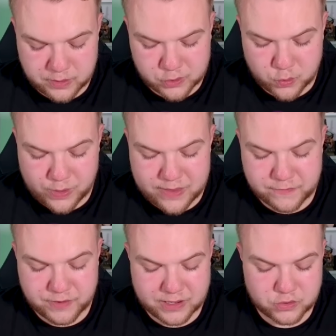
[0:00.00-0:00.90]
be able to win the
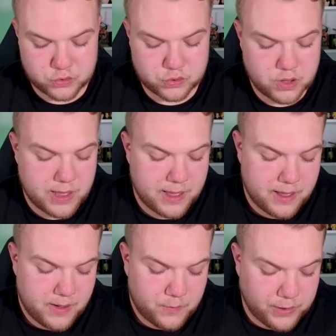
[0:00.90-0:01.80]
fight to
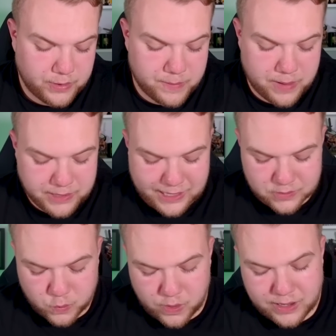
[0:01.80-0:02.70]
where we maybe
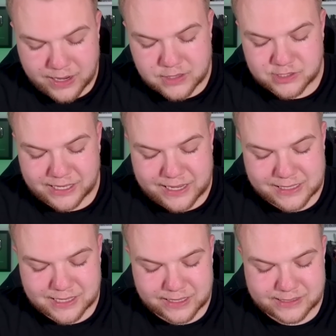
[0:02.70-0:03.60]
get one hit. Looks like
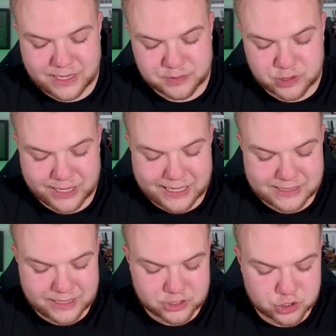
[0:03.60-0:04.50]
he's gonna zap, so I
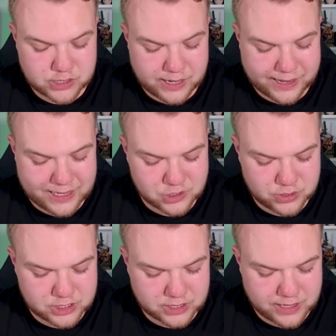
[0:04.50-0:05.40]
guess they are just gonna
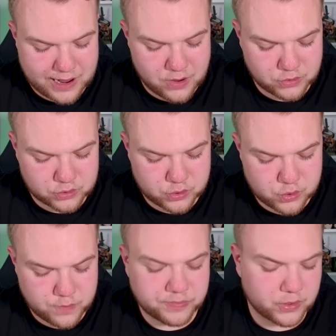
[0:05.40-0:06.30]
cancel each other out, or who?